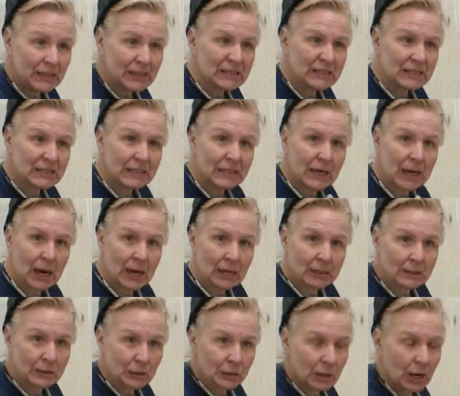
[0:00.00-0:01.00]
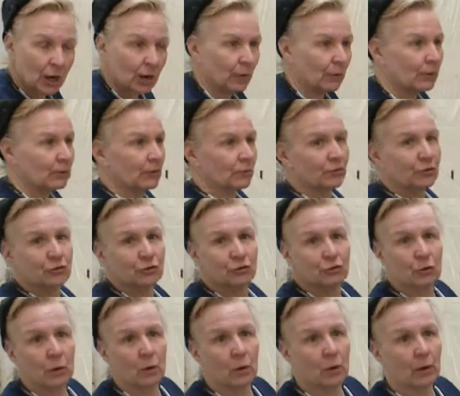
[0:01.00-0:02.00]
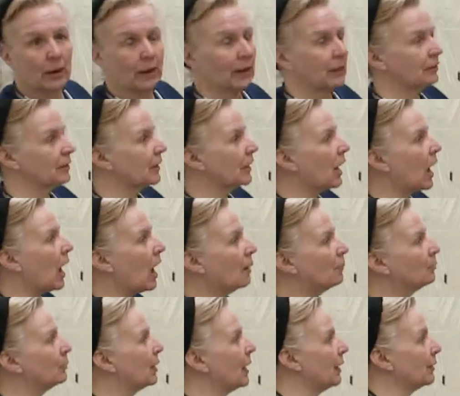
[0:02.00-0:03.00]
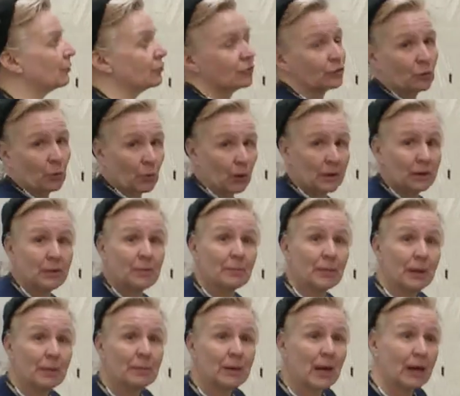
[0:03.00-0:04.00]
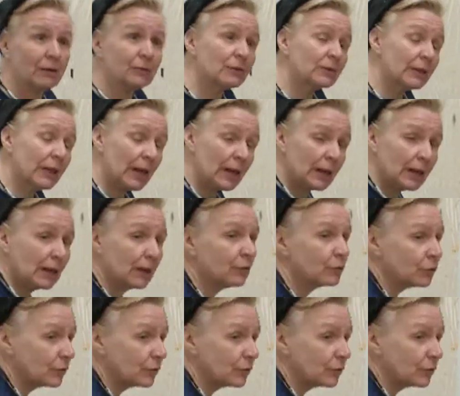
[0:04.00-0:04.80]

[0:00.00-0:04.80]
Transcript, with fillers: It's the undercurrent of a story and the complex story that may be laying